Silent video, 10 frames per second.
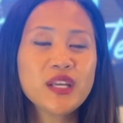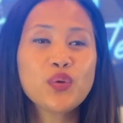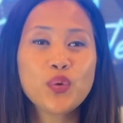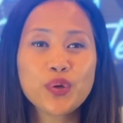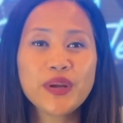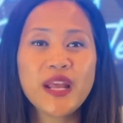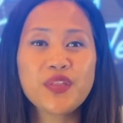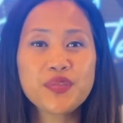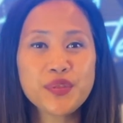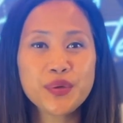can order a
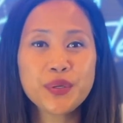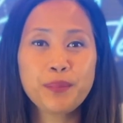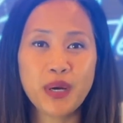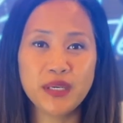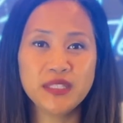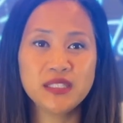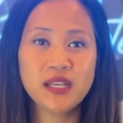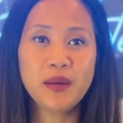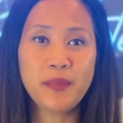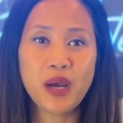third party to
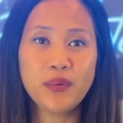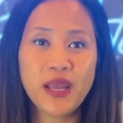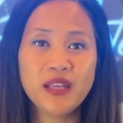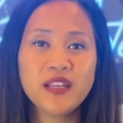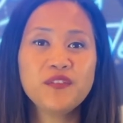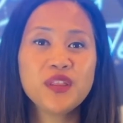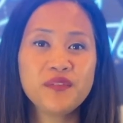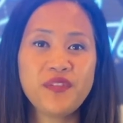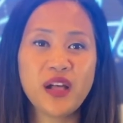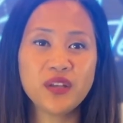come out and give you
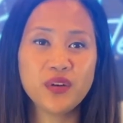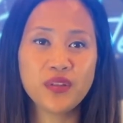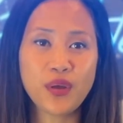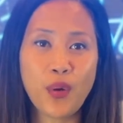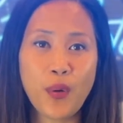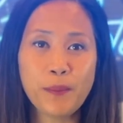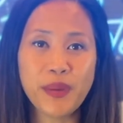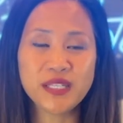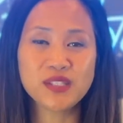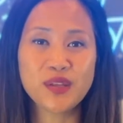the value on the home
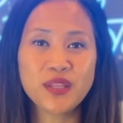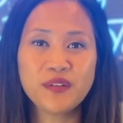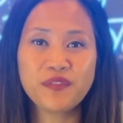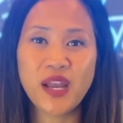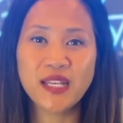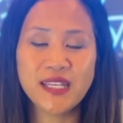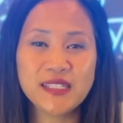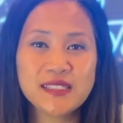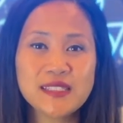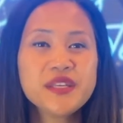based on their
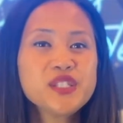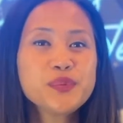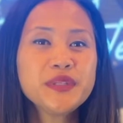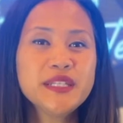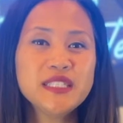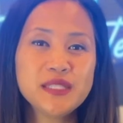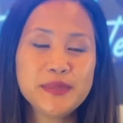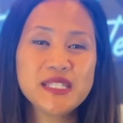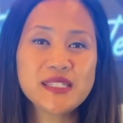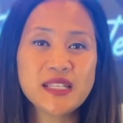findings. This will need to
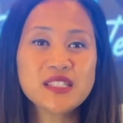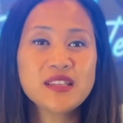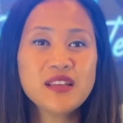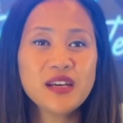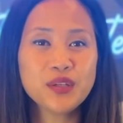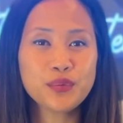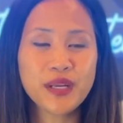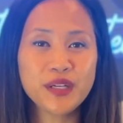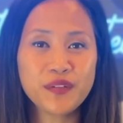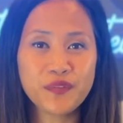be sent to the
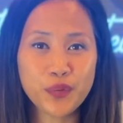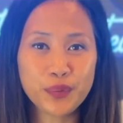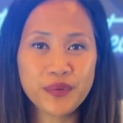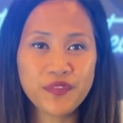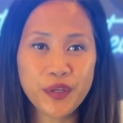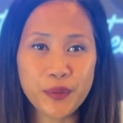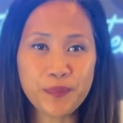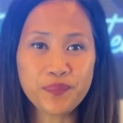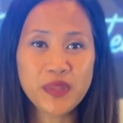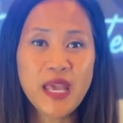underwriter for review.
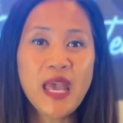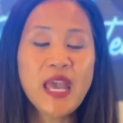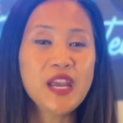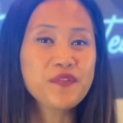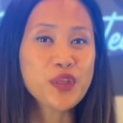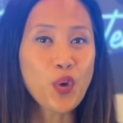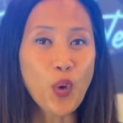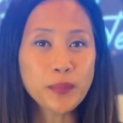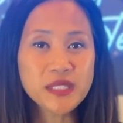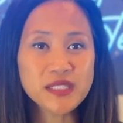If the
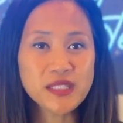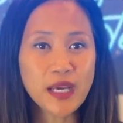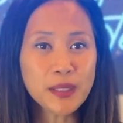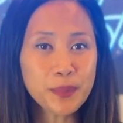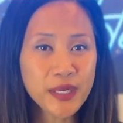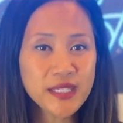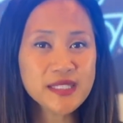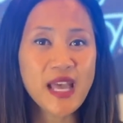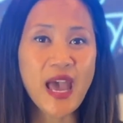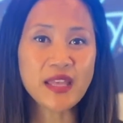home does not
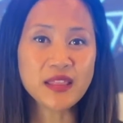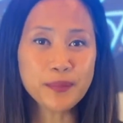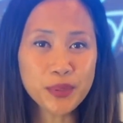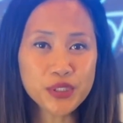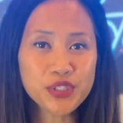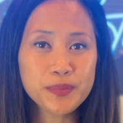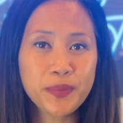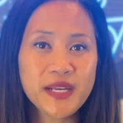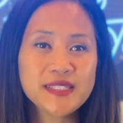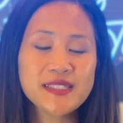appraise at the purchase
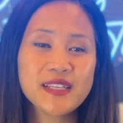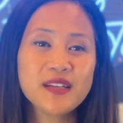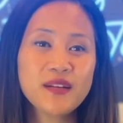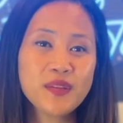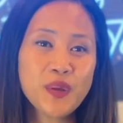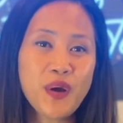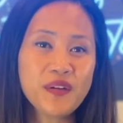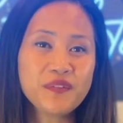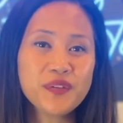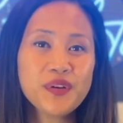price stated on the
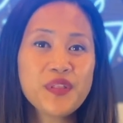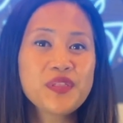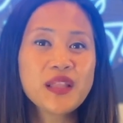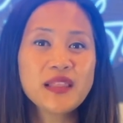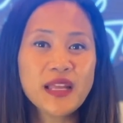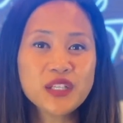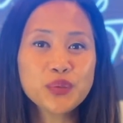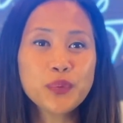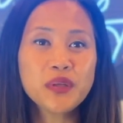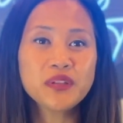offer, the lender
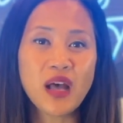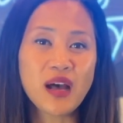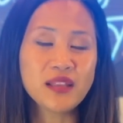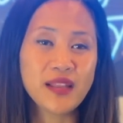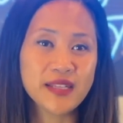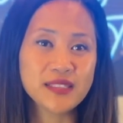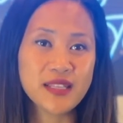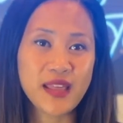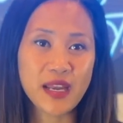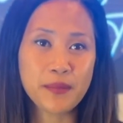will not lend to
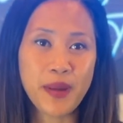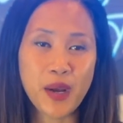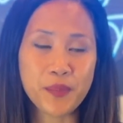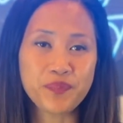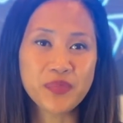that amount.